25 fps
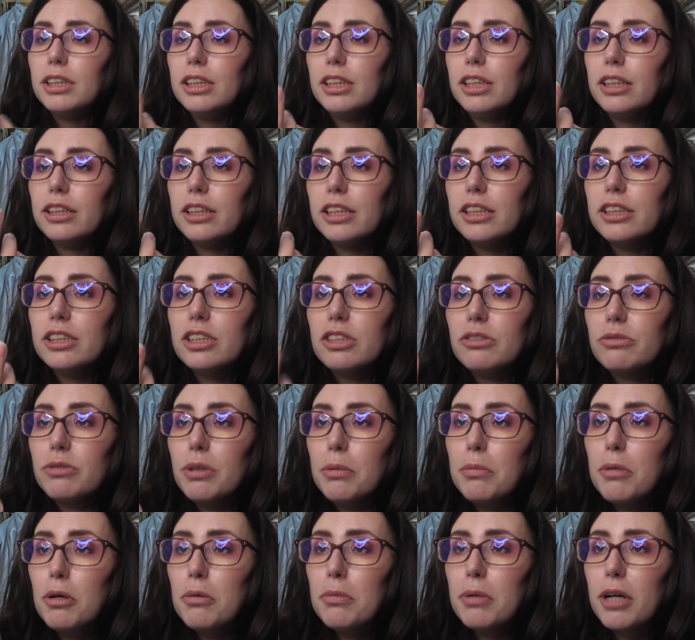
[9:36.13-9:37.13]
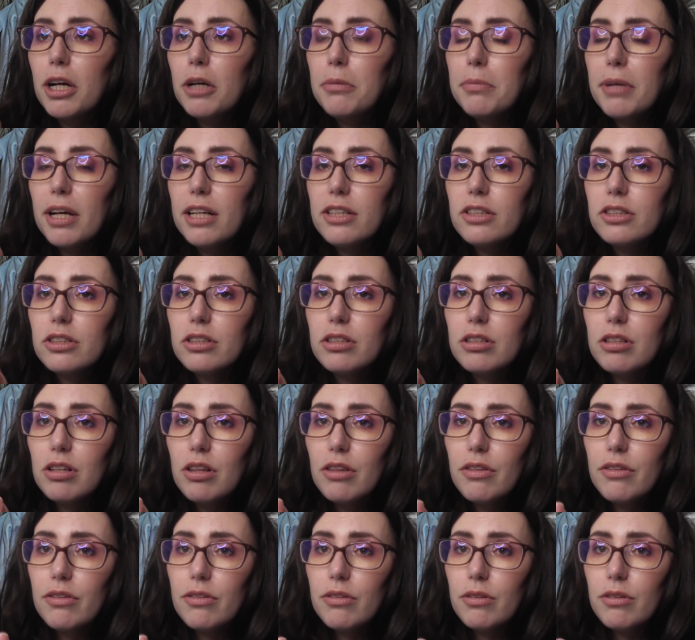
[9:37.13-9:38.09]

like this, a Rimmel brow pencil,